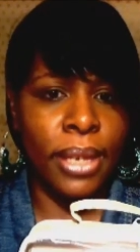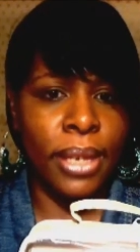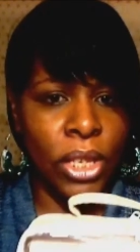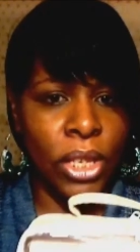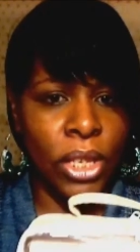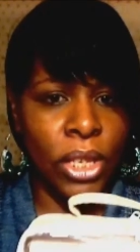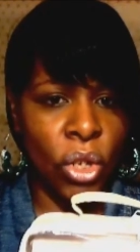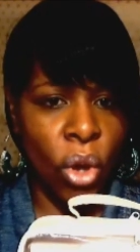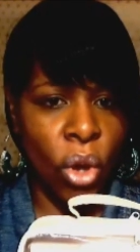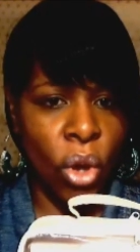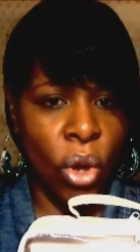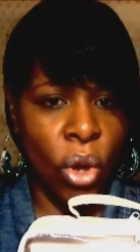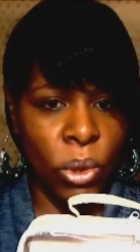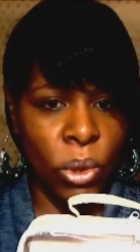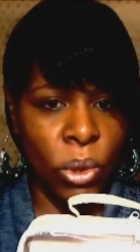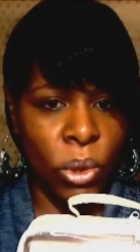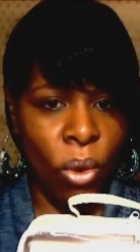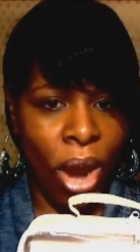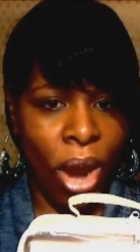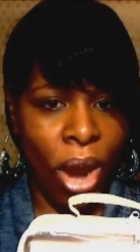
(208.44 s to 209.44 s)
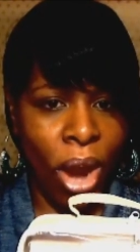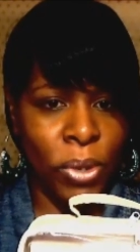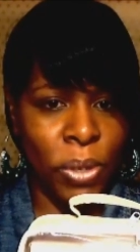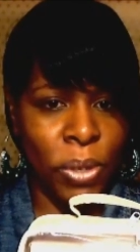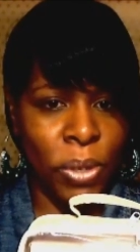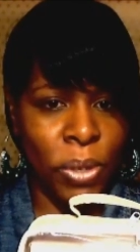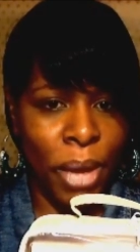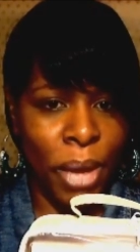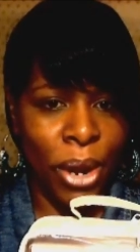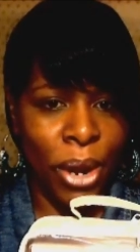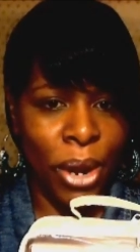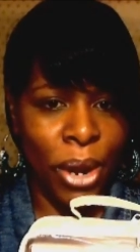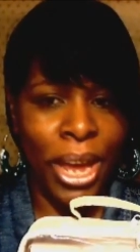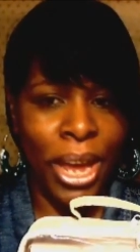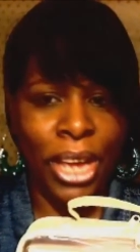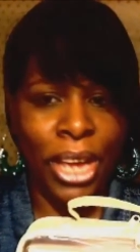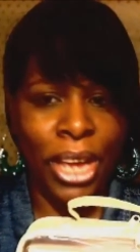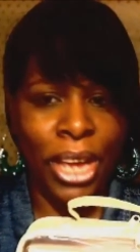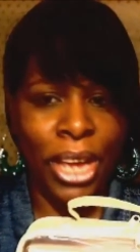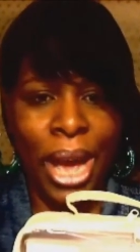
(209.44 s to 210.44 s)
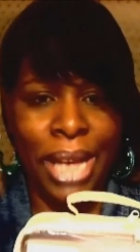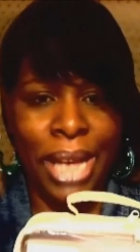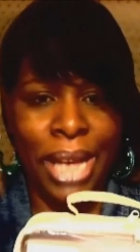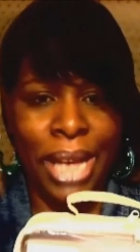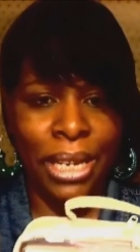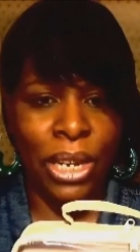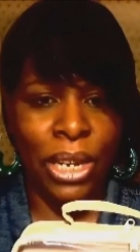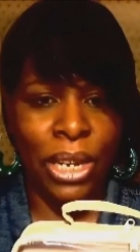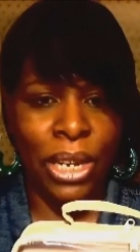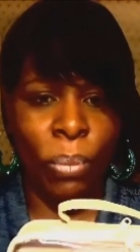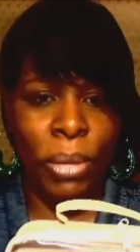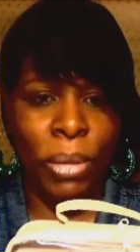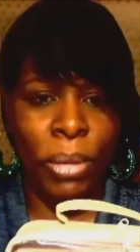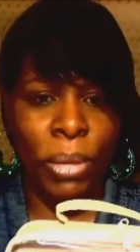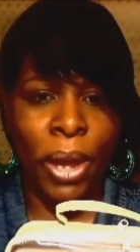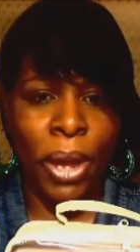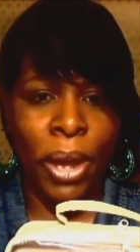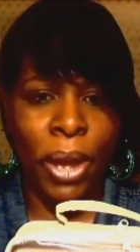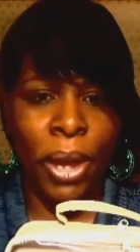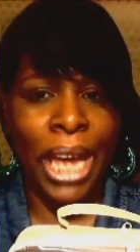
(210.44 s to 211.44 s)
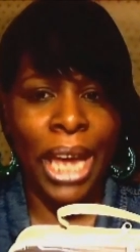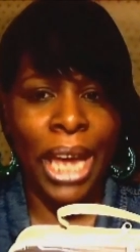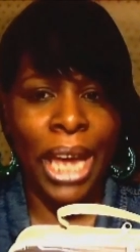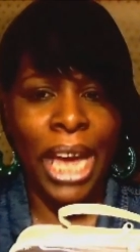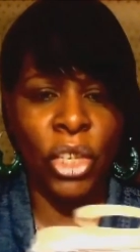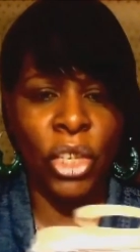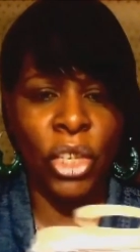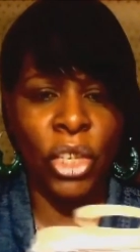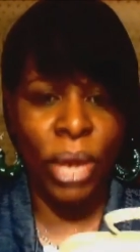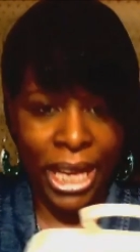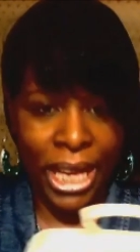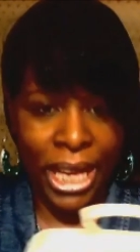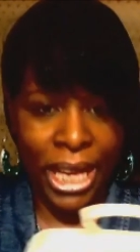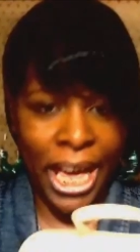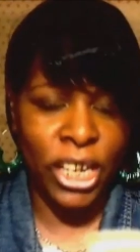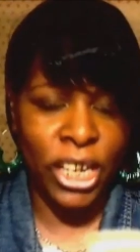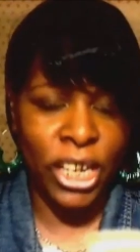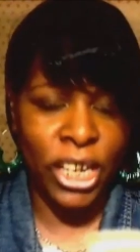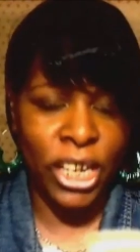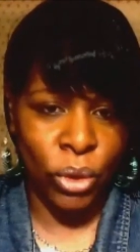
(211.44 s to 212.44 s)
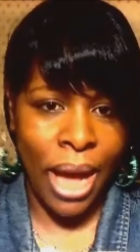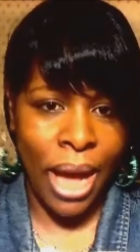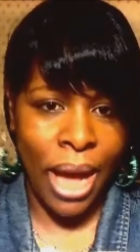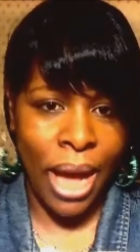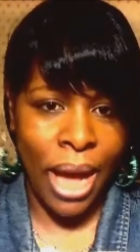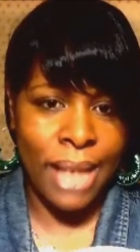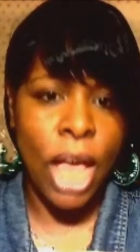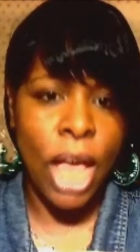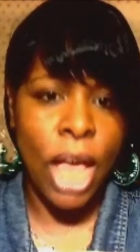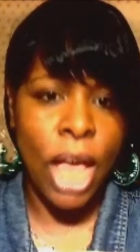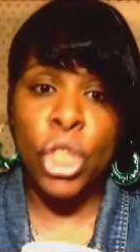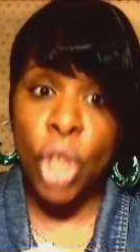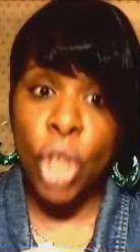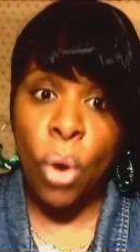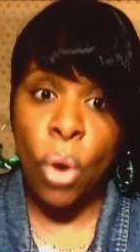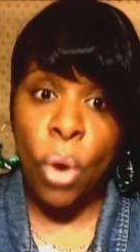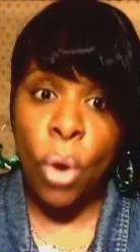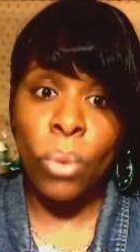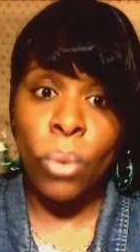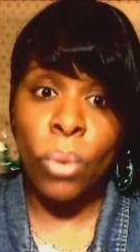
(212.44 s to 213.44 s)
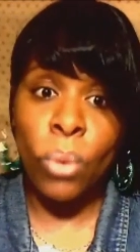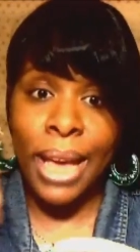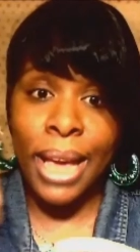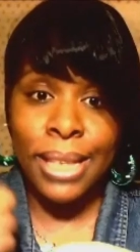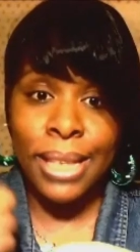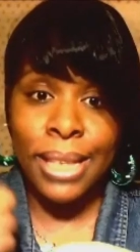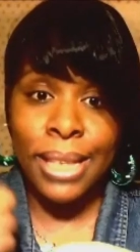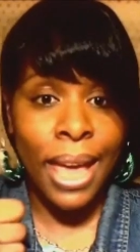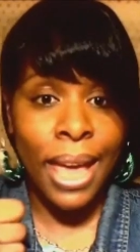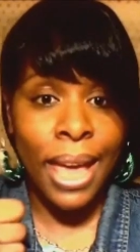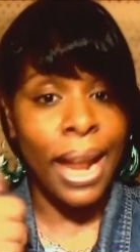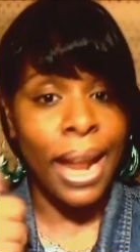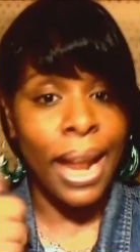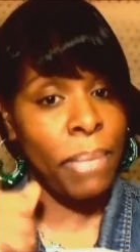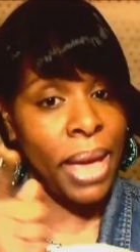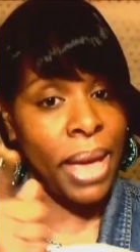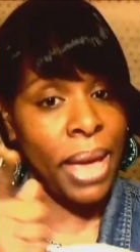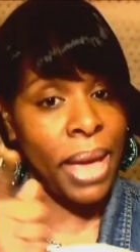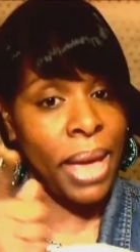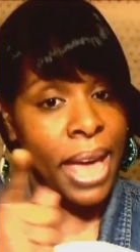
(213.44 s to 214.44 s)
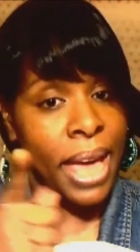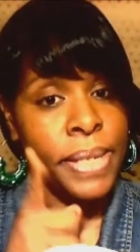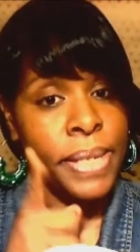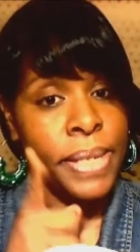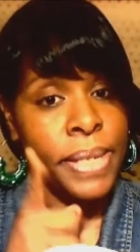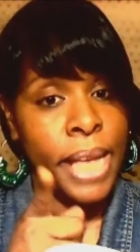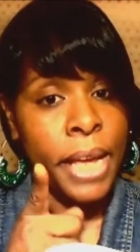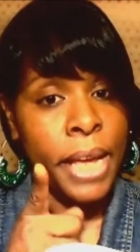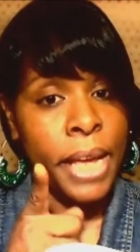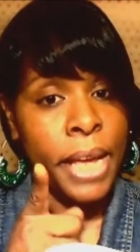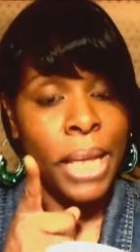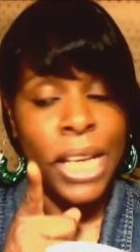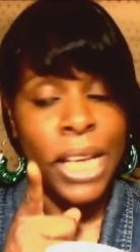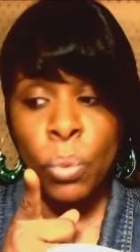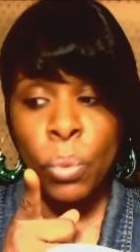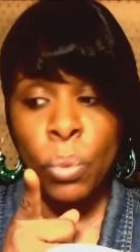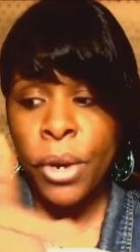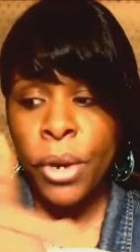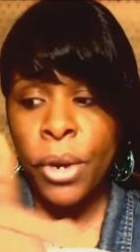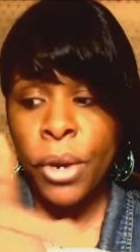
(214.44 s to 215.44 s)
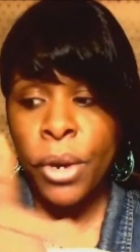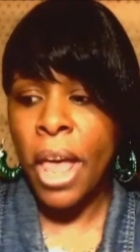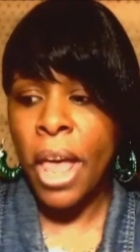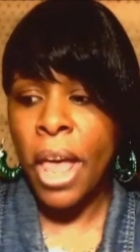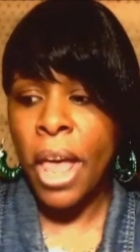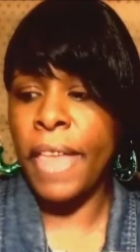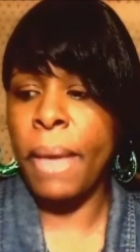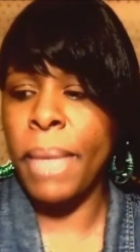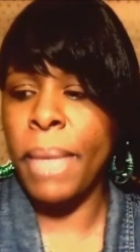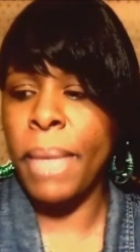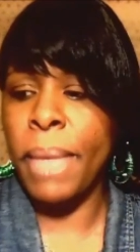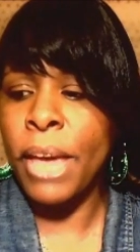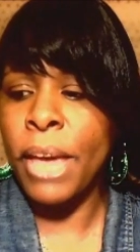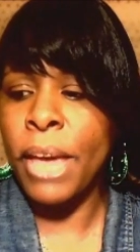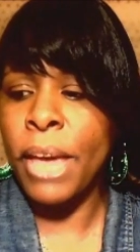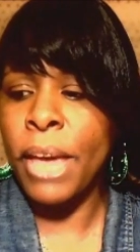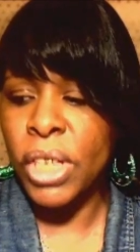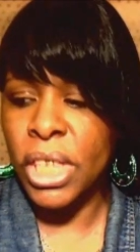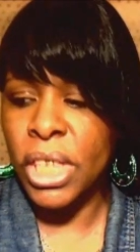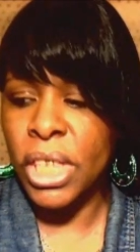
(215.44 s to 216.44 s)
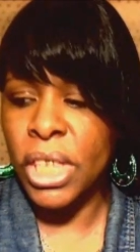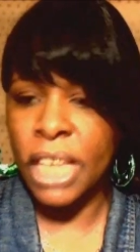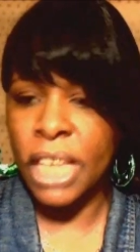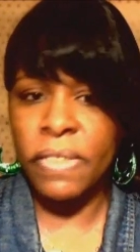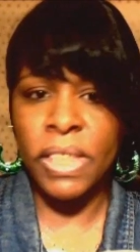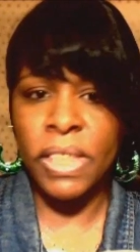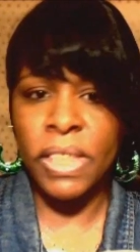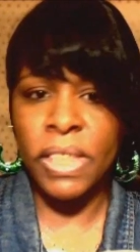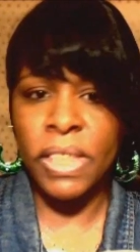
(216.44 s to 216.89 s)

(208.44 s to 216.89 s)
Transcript: to know subscribers better, and you guys getting to know me better. I like to engage you guys. So, like I said, I may have a second place winner that may receive something